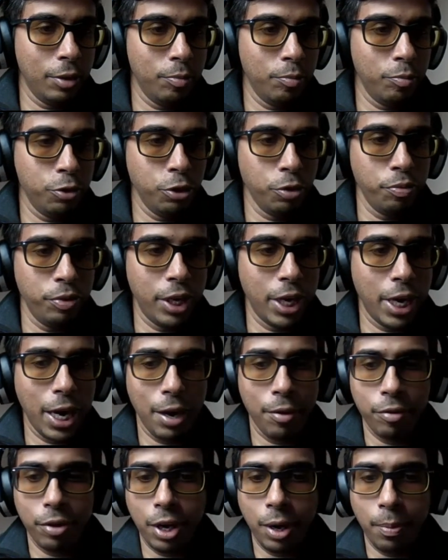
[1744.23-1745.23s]
so we
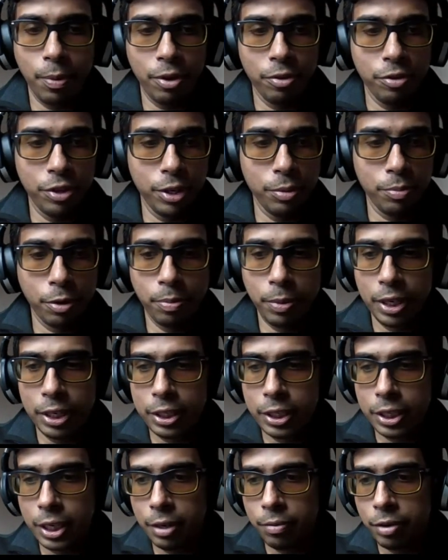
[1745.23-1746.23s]
have a couple of
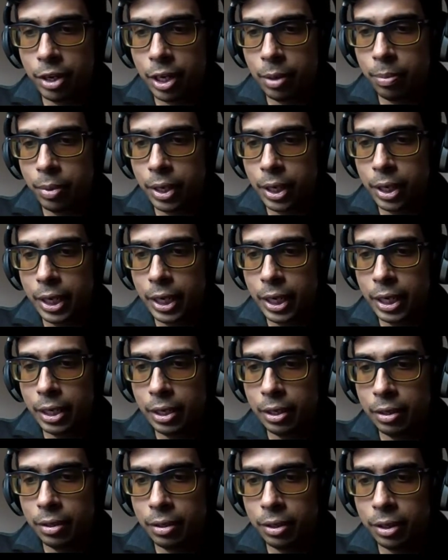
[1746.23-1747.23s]
information available here,